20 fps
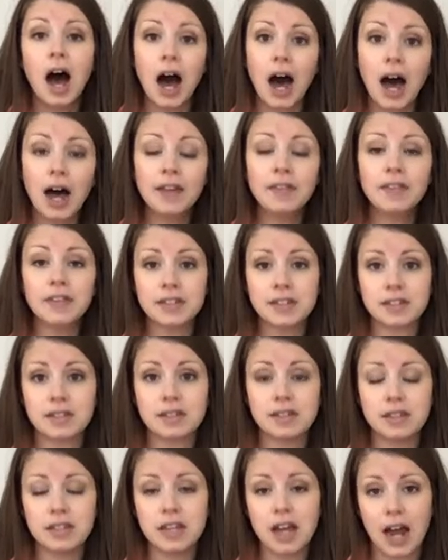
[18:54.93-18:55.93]
on
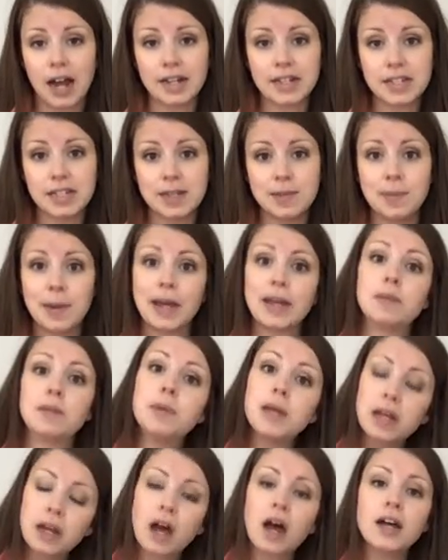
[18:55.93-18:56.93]
the IT band
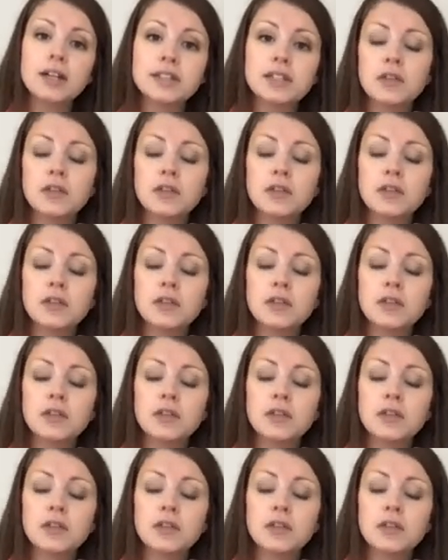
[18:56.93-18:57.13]
because